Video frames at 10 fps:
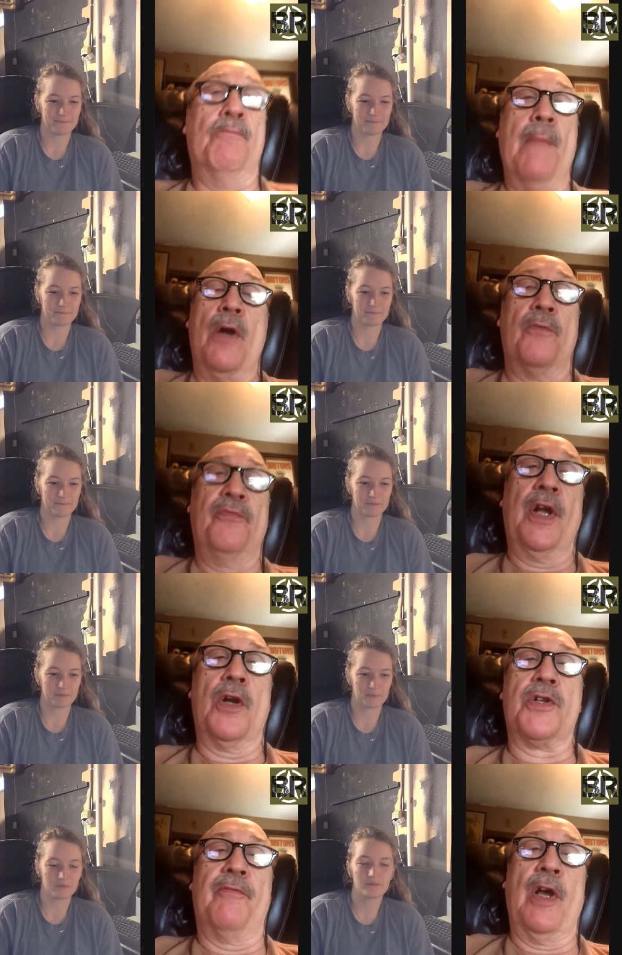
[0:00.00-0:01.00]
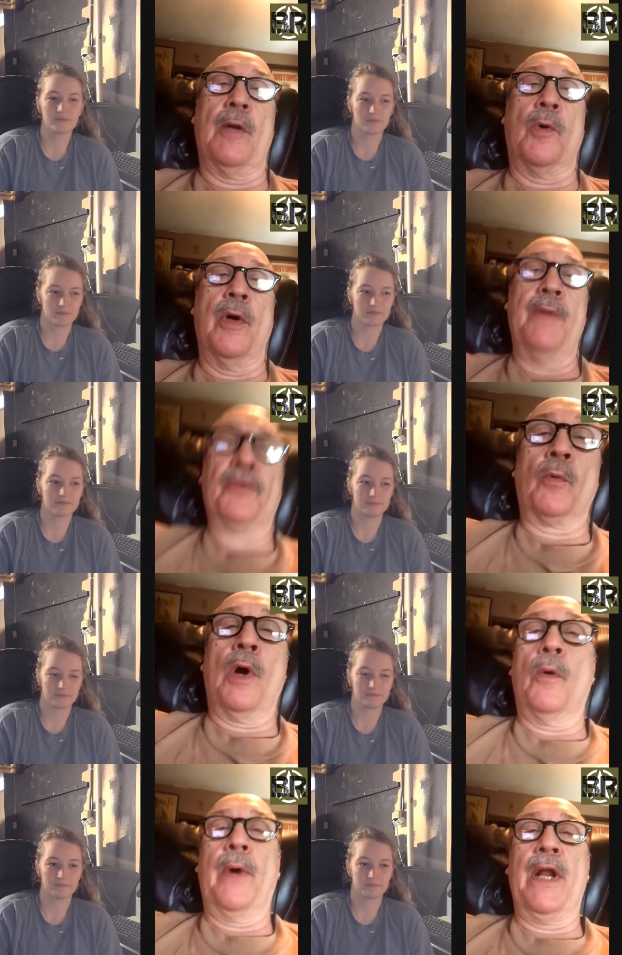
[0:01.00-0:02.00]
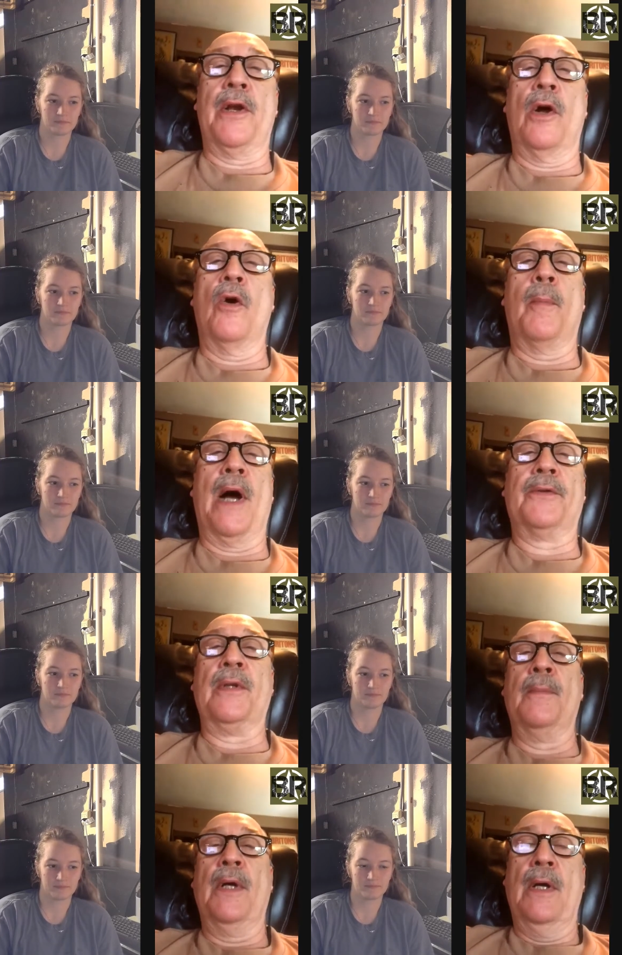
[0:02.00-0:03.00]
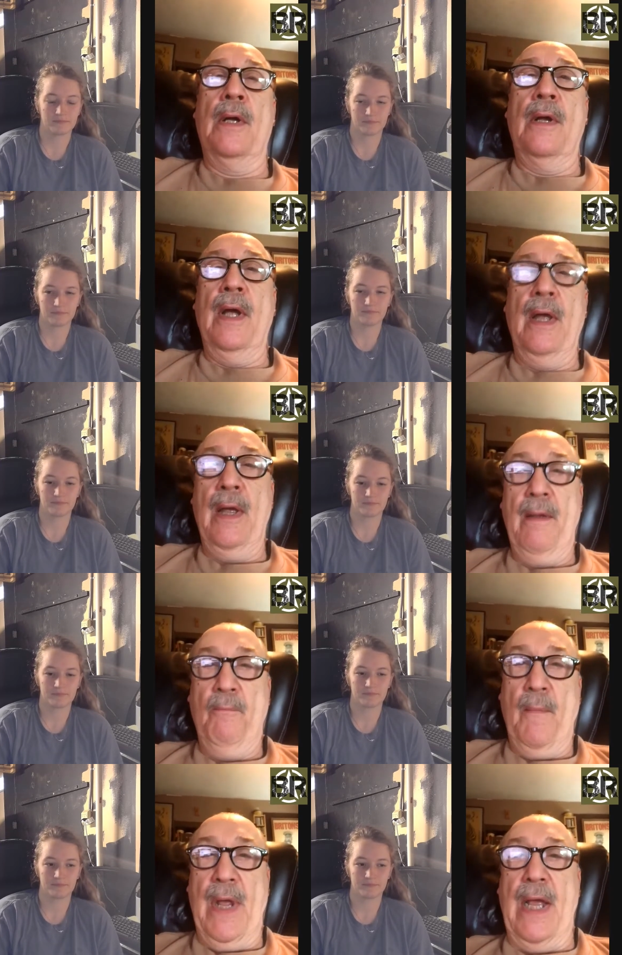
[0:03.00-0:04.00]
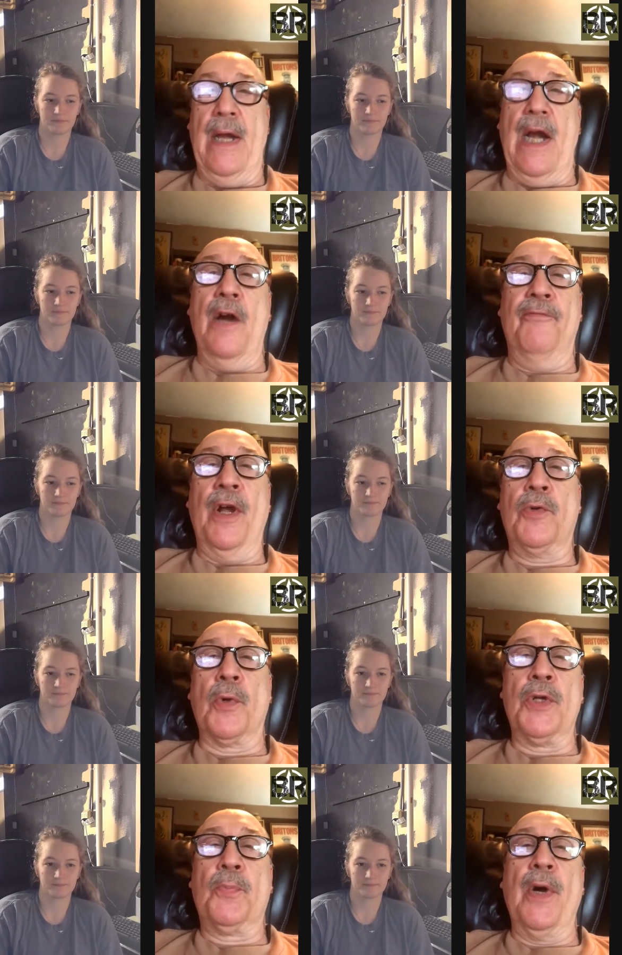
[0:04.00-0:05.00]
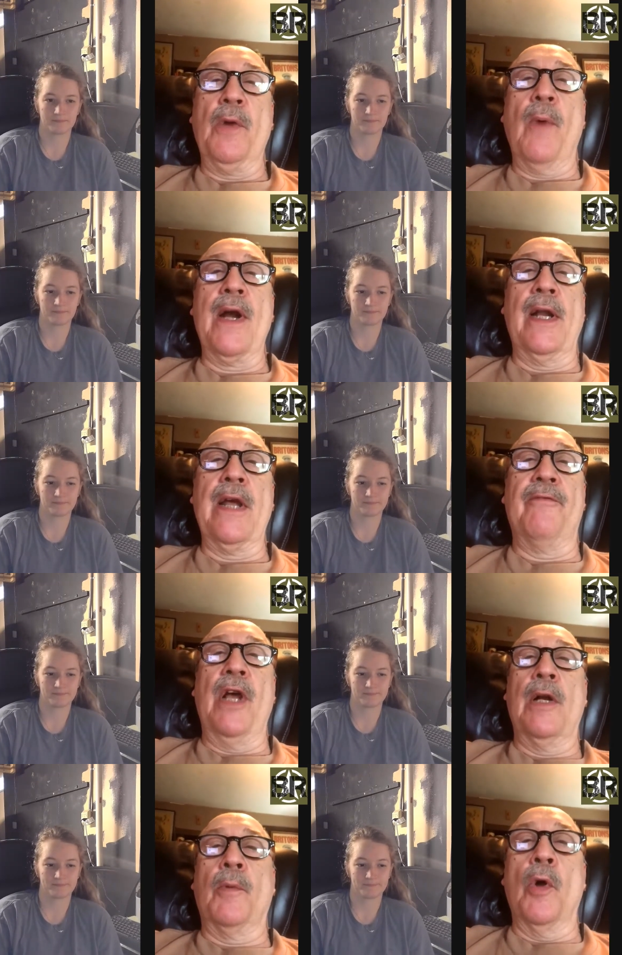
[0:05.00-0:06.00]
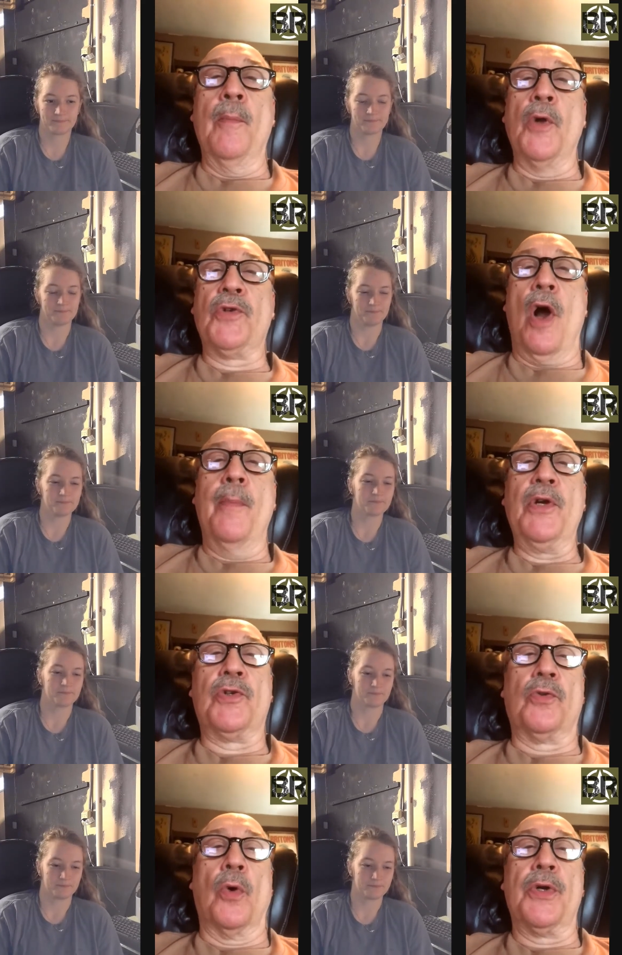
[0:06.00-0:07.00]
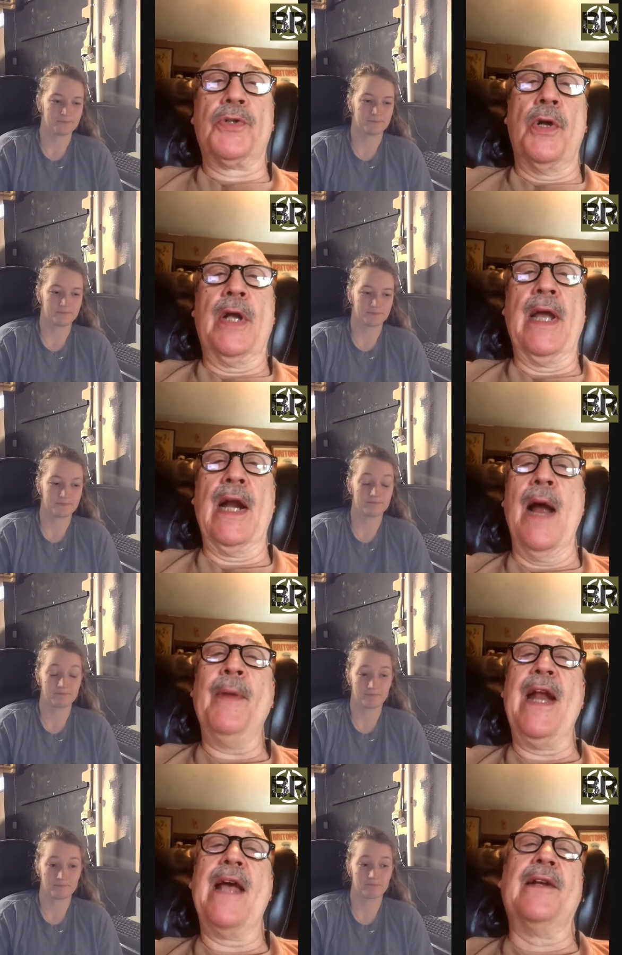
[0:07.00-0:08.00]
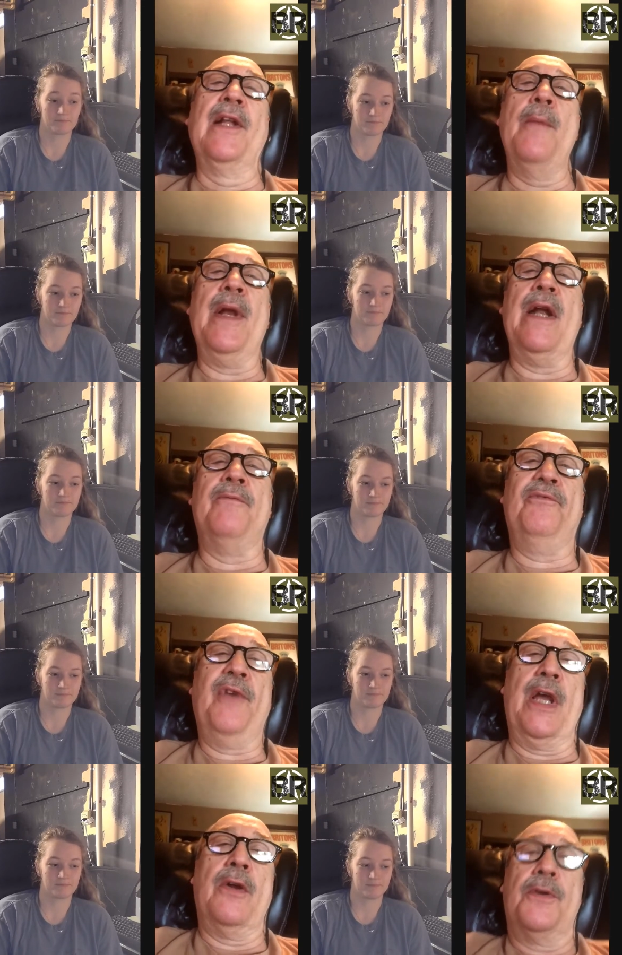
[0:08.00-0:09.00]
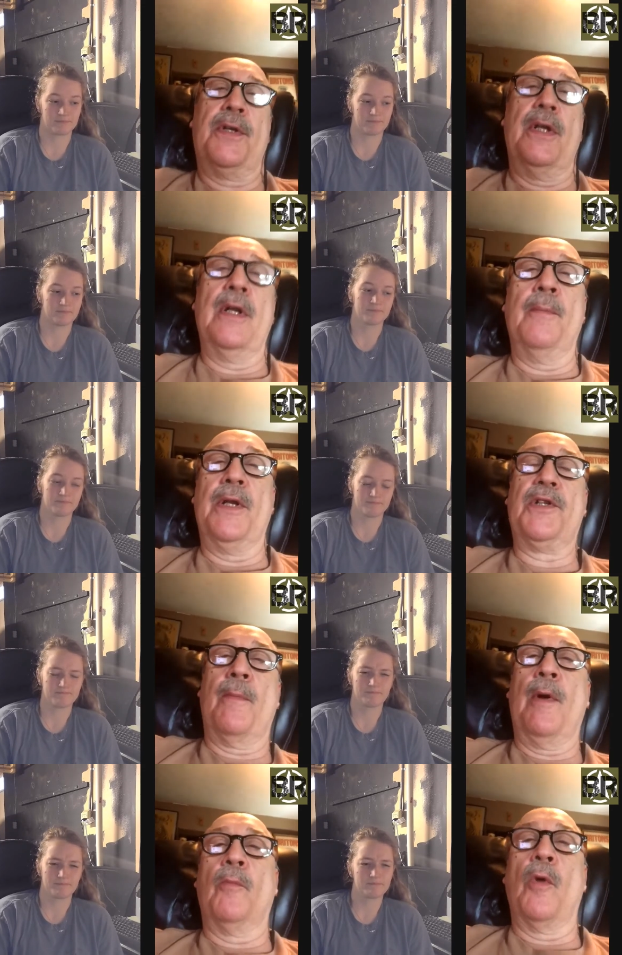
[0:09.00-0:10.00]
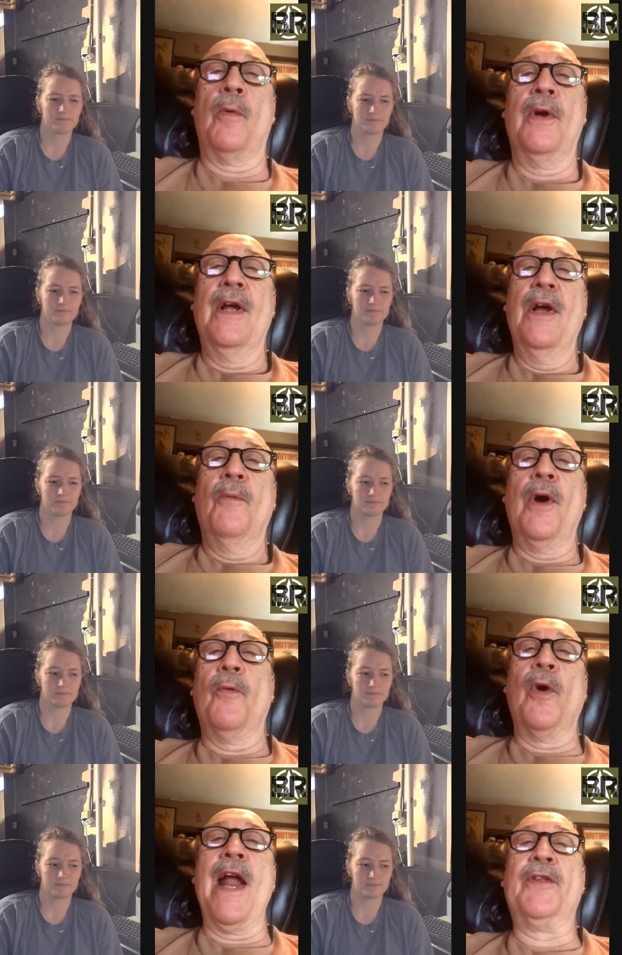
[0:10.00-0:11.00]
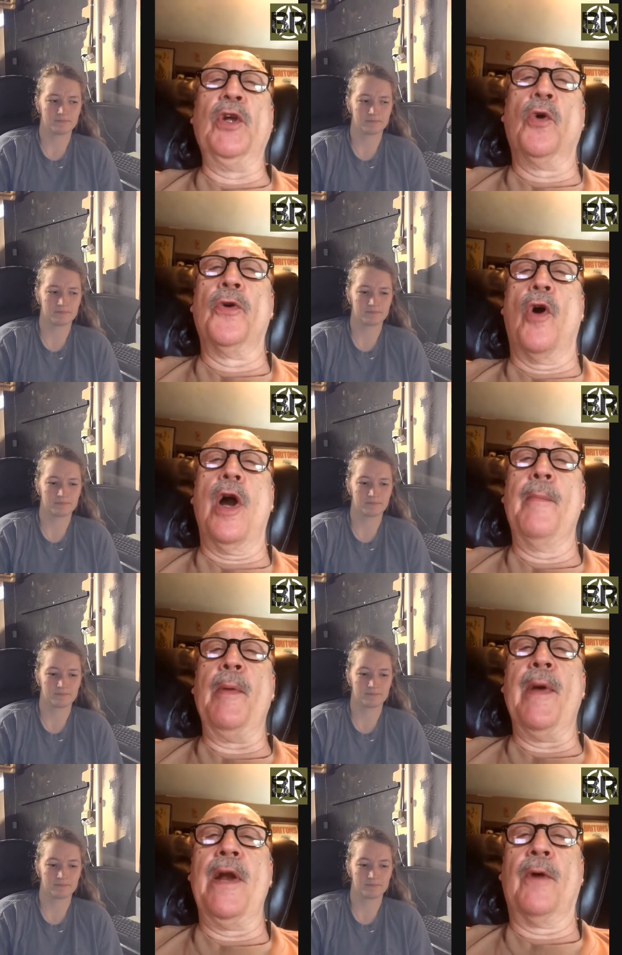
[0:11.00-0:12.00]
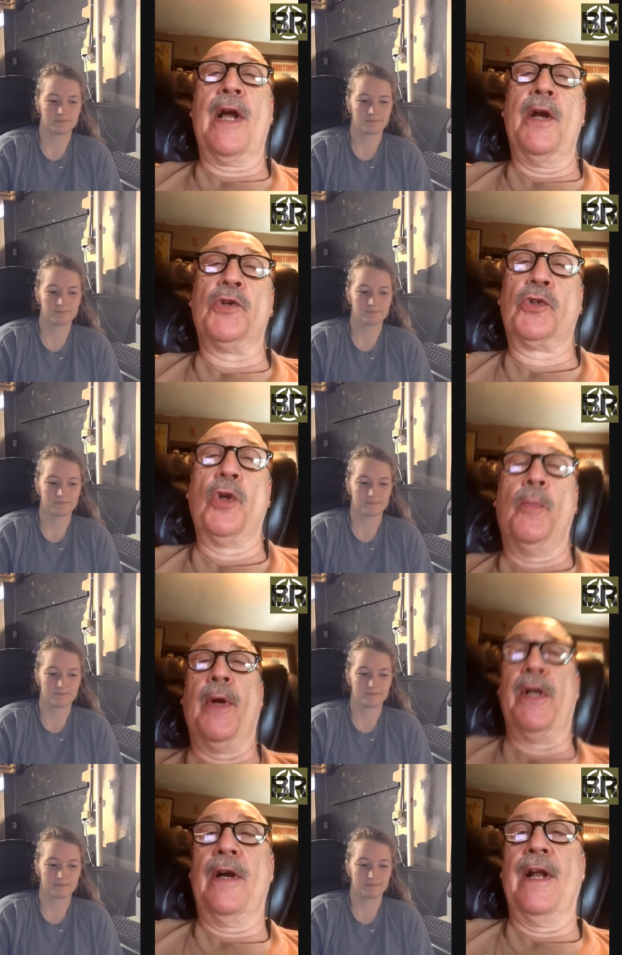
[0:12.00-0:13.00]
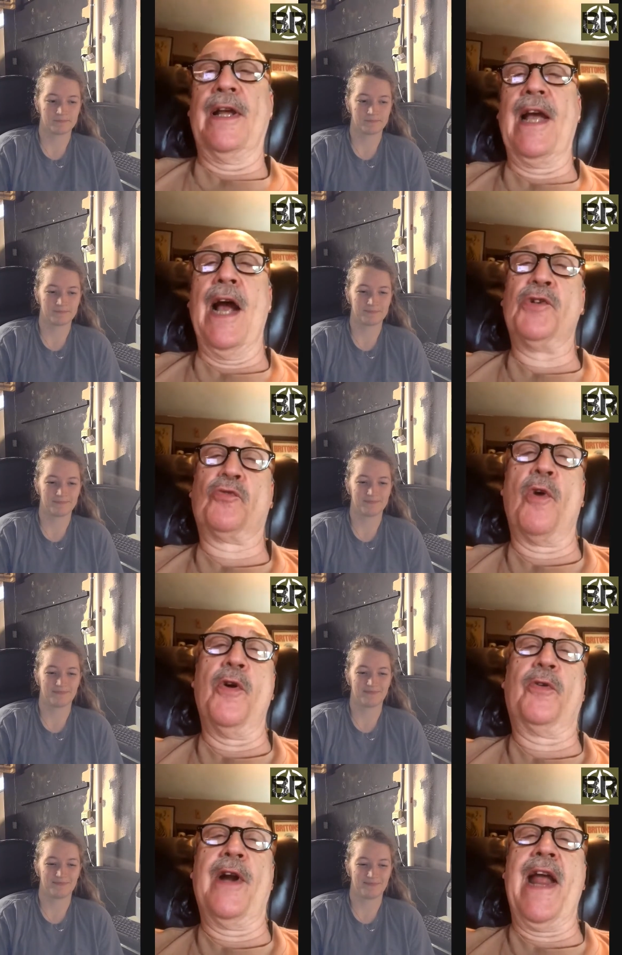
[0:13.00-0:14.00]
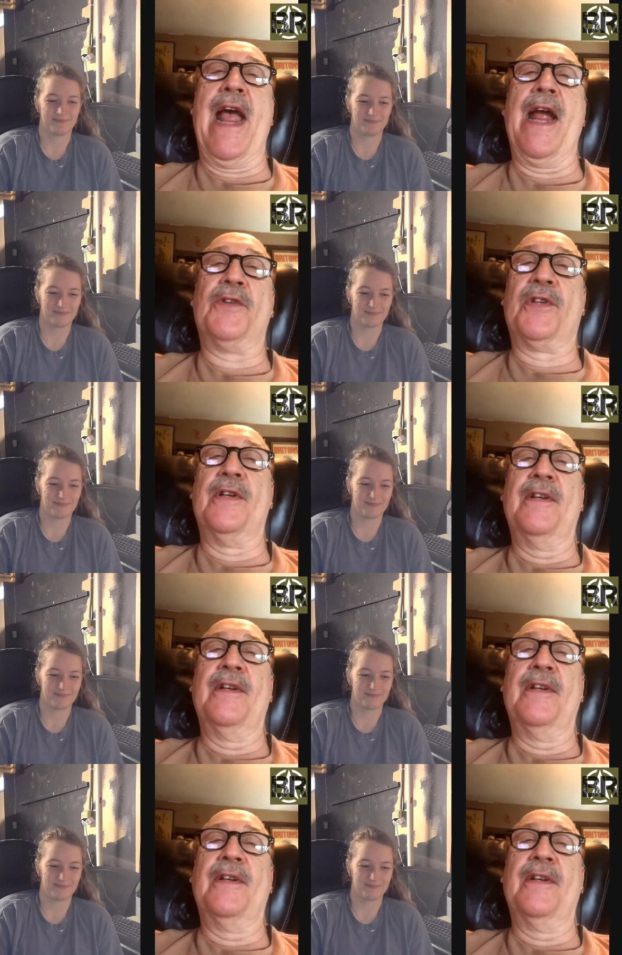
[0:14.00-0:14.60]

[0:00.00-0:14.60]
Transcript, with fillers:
Speaker 1: metal figures available if there were we didn't know about them and airfix was pretty readily available in most hobby stores so you could get i mean they had limited figures in them and some of them were were, were like the old army men were kind of stupid you know like guys throwing grenades and,